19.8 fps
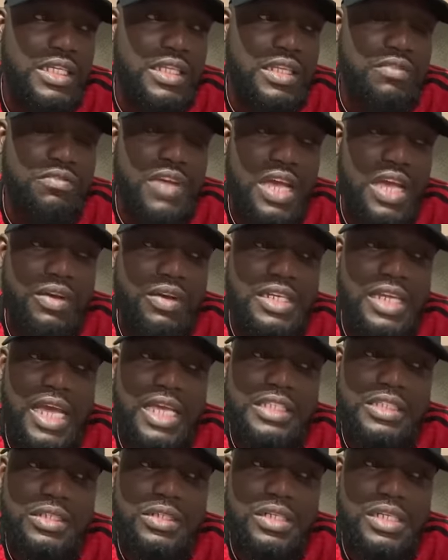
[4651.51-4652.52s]
You find one
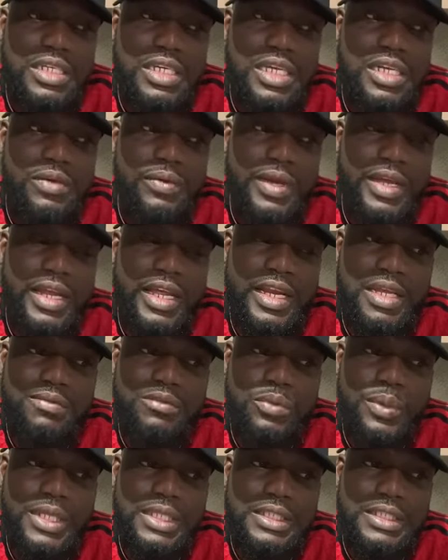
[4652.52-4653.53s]
nice little lady when you're in
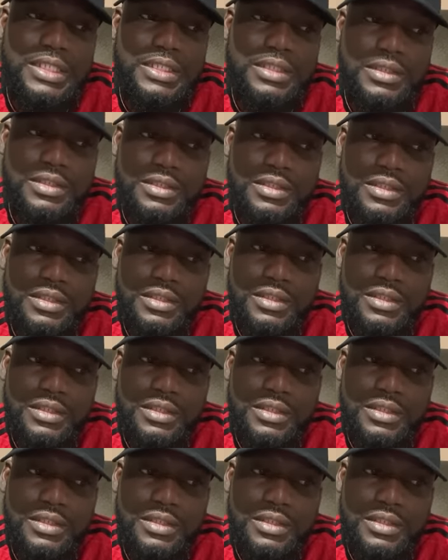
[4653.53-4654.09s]
them 20s.